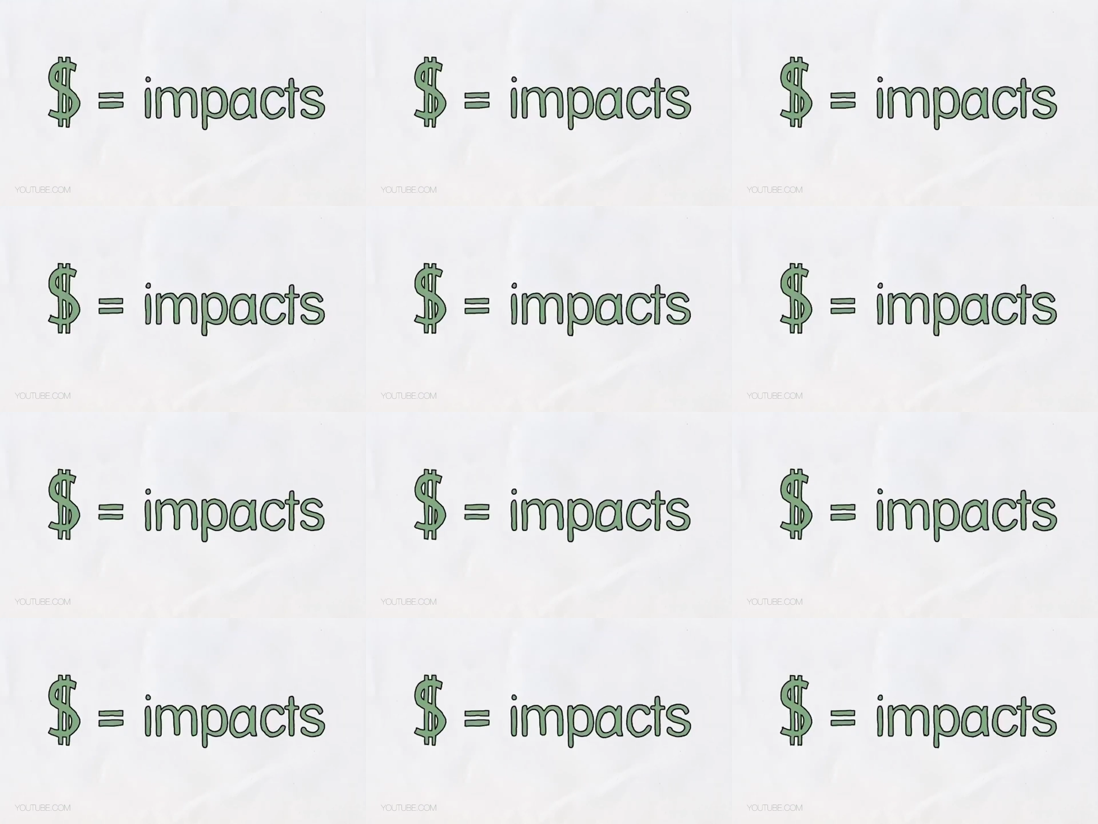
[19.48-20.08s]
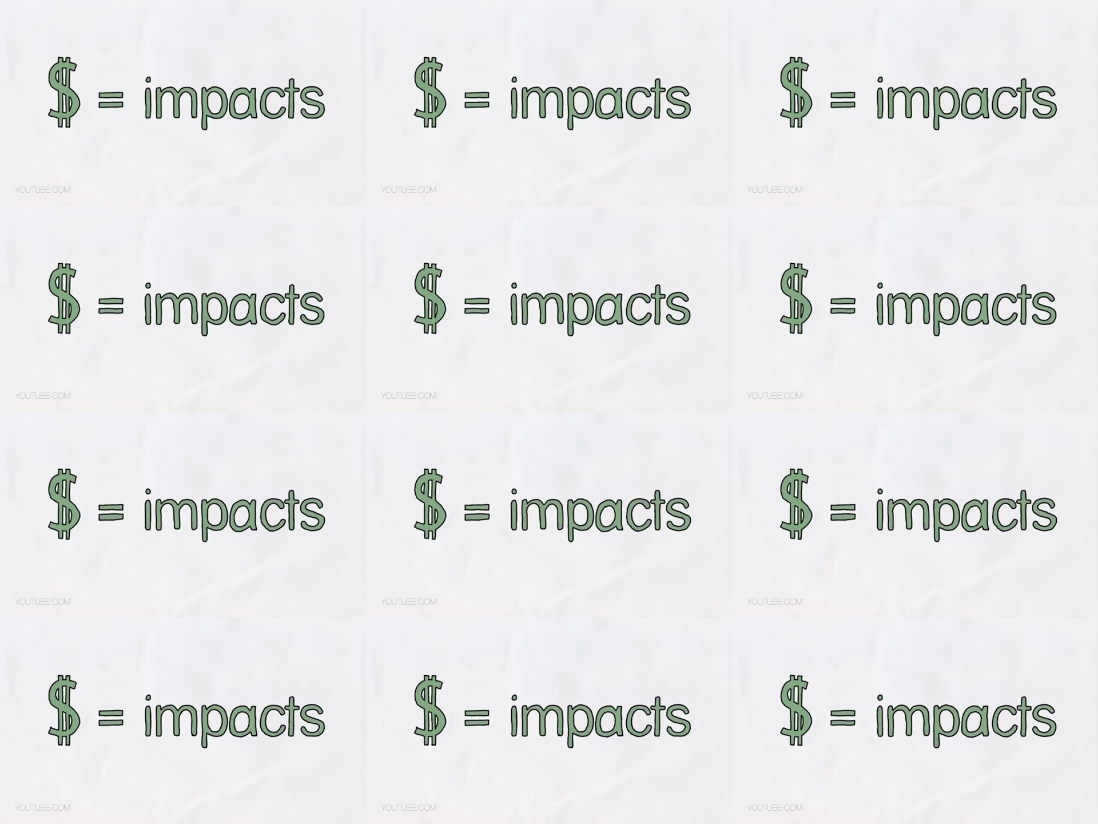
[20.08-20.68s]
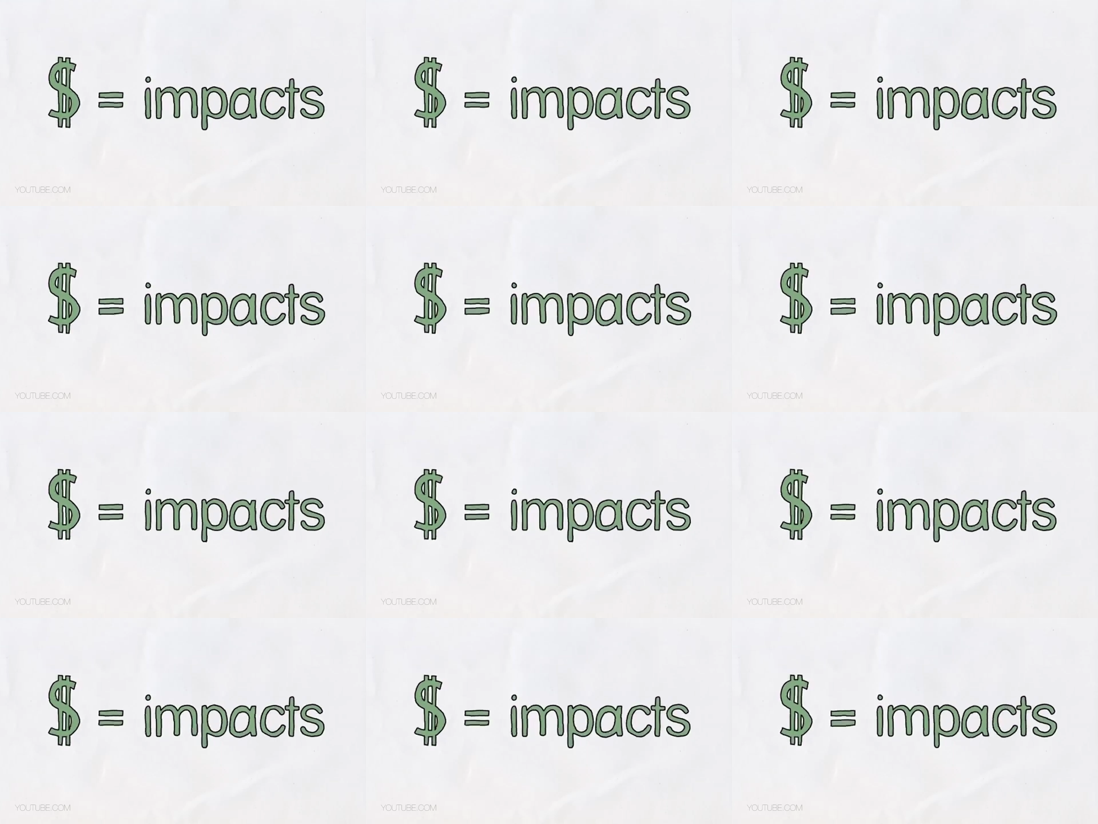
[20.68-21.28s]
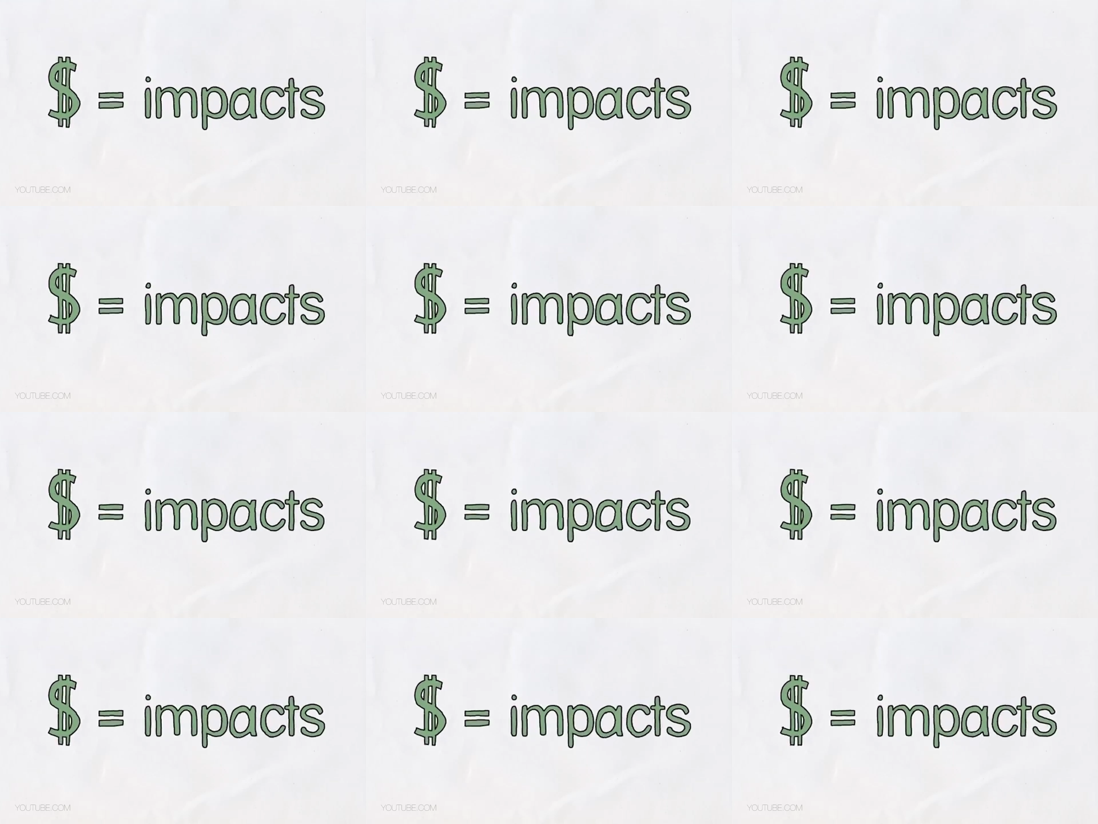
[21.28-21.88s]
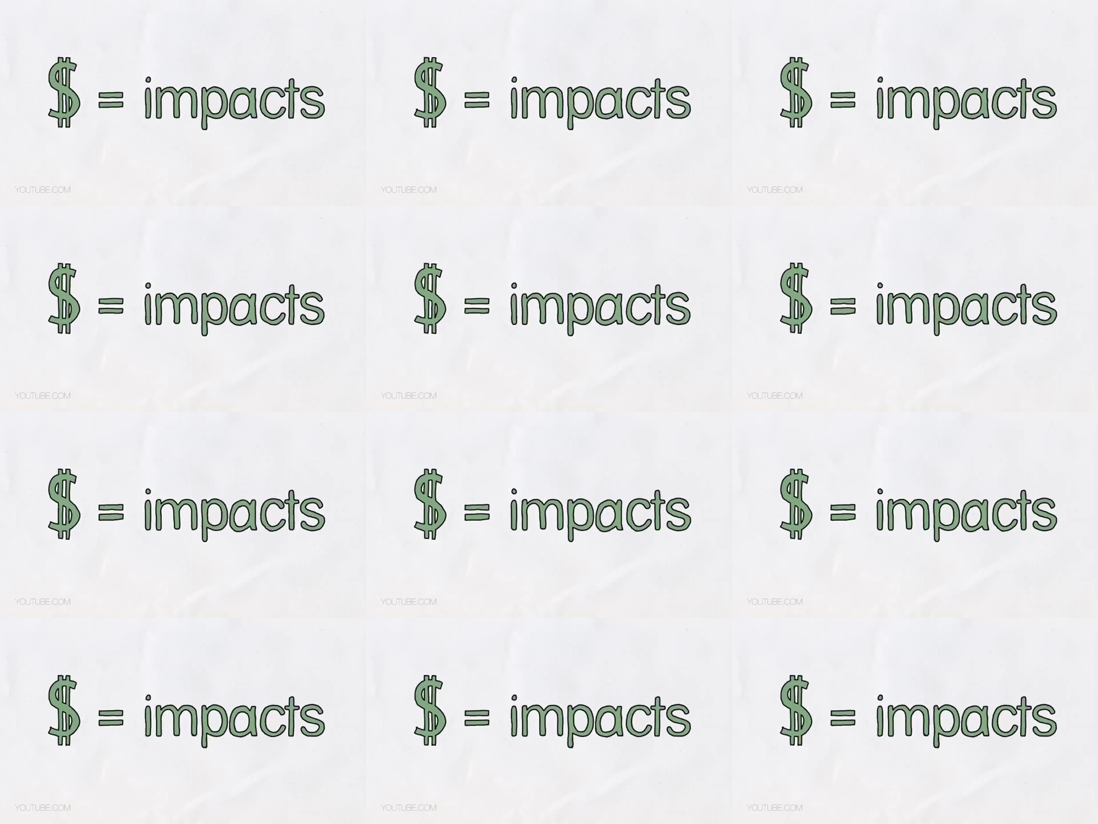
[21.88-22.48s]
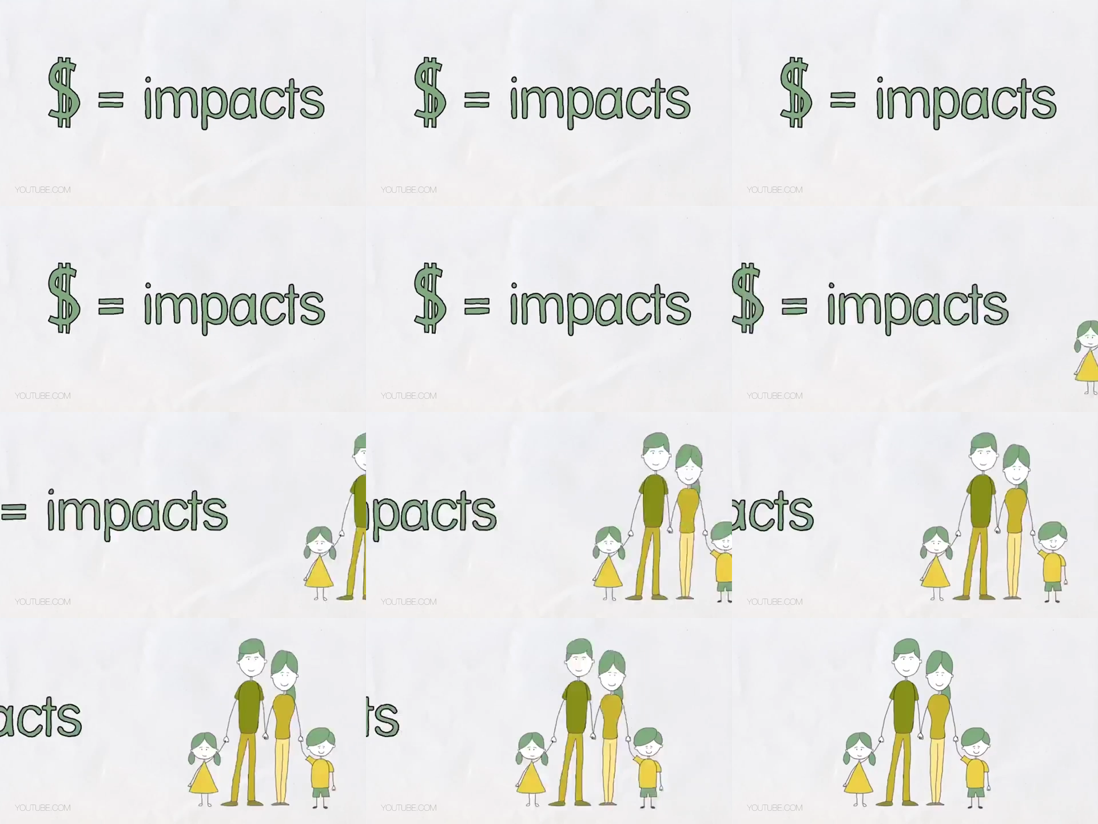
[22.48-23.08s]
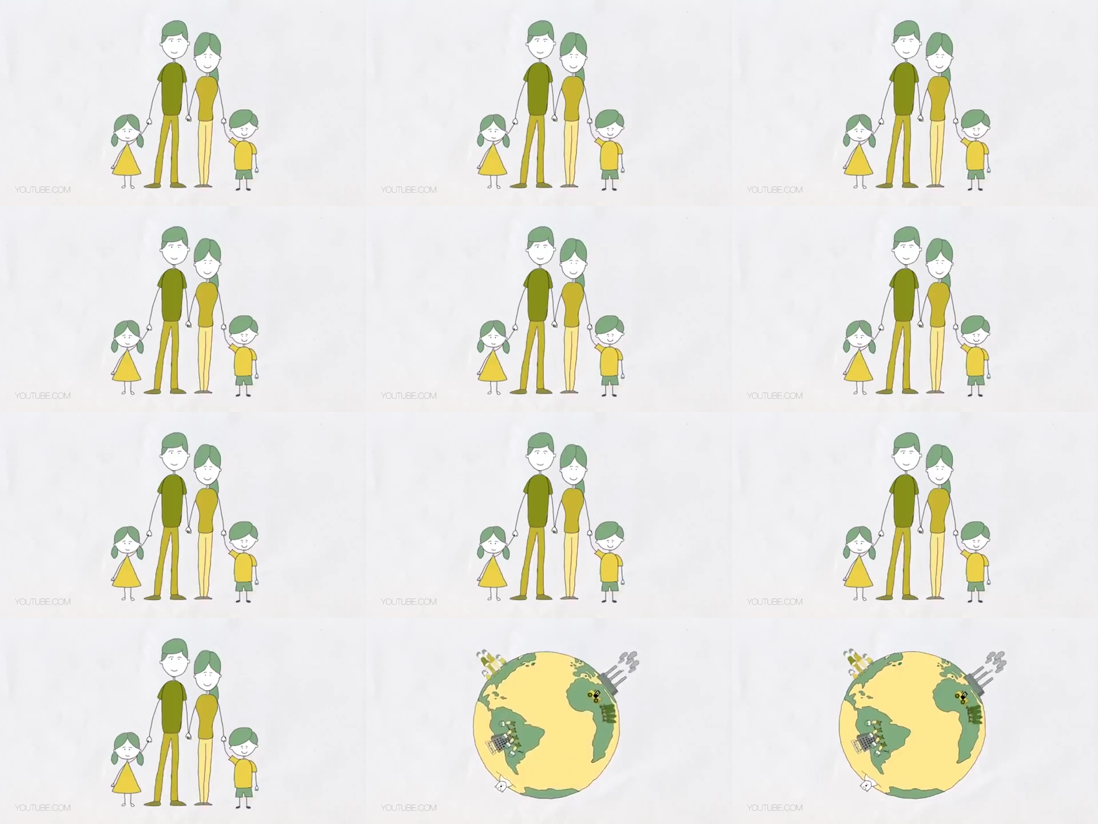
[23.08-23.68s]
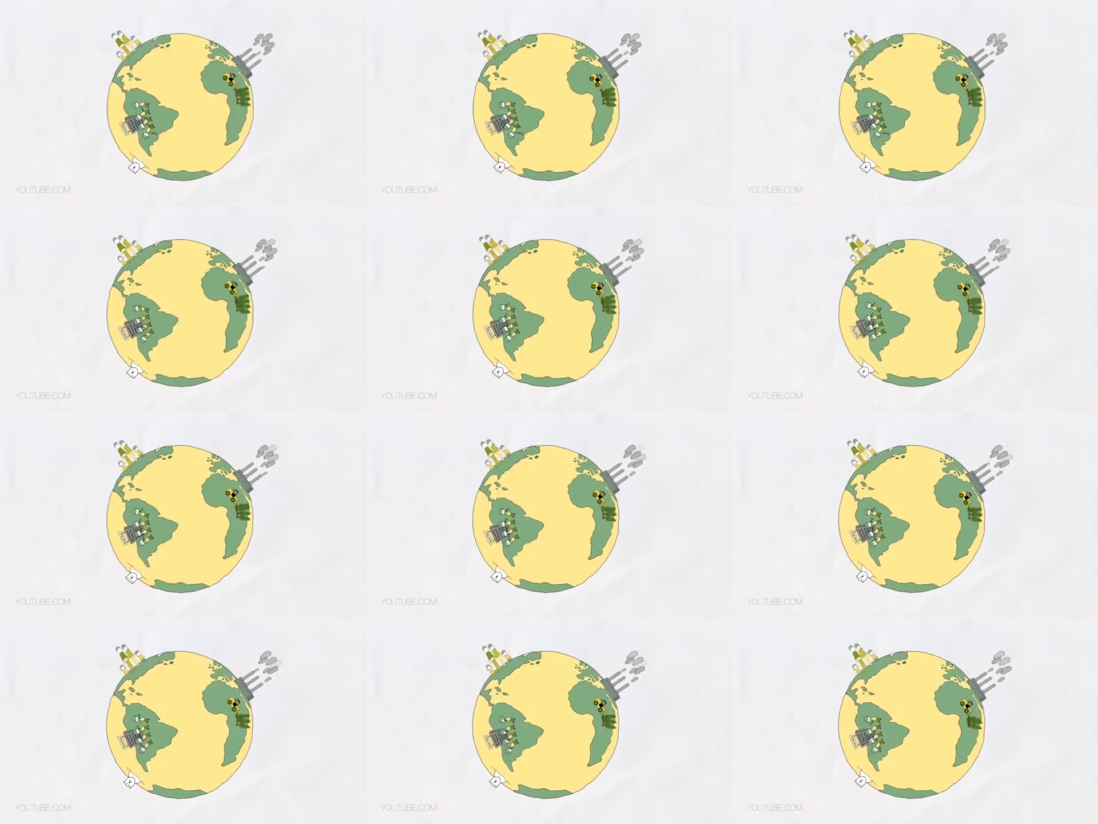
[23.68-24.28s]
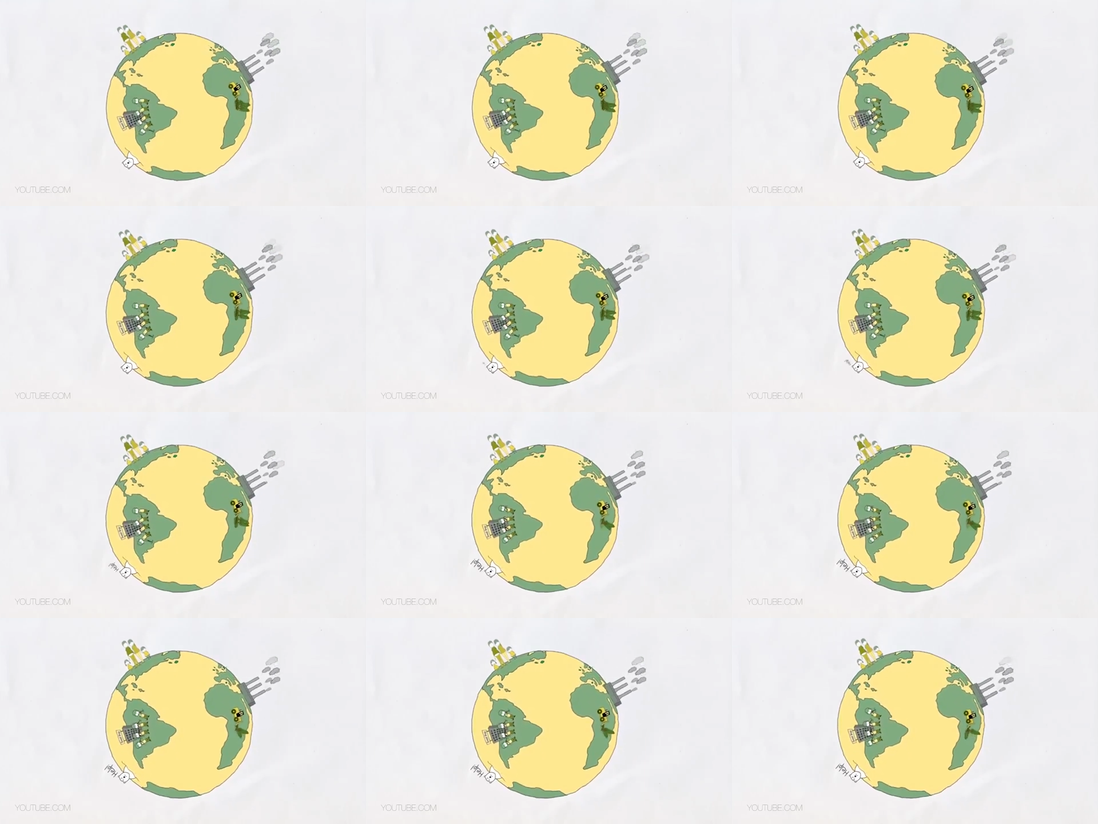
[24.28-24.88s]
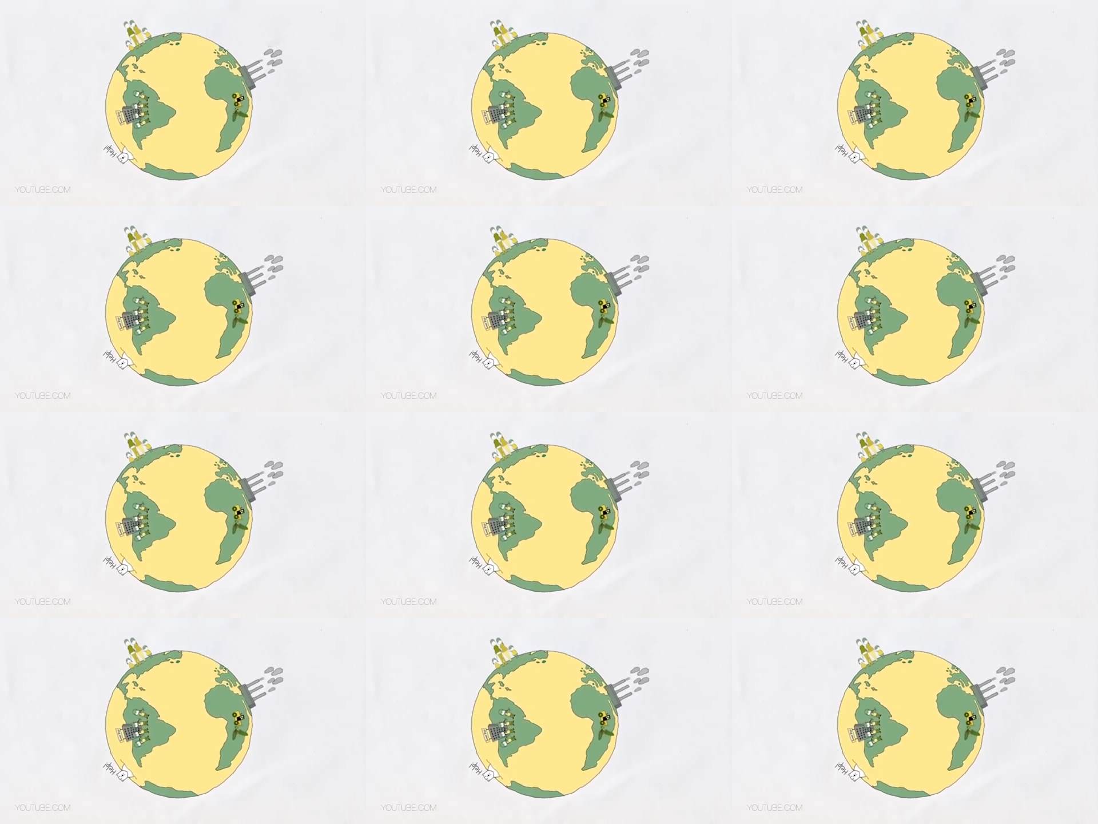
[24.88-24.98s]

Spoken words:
(no speaker visible)